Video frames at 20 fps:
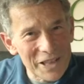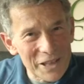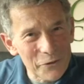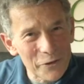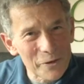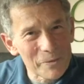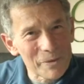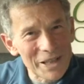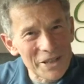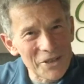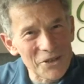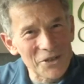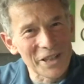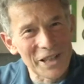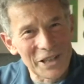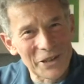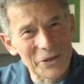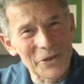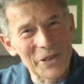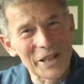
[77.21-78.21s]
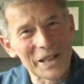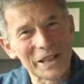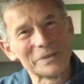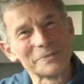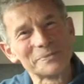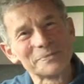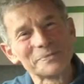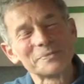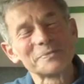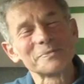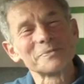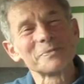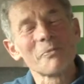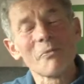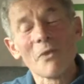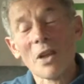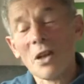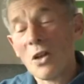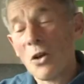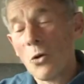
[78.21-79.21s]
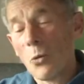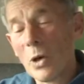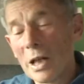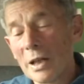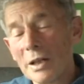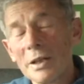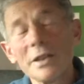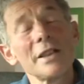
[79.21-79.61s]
information out there. Well,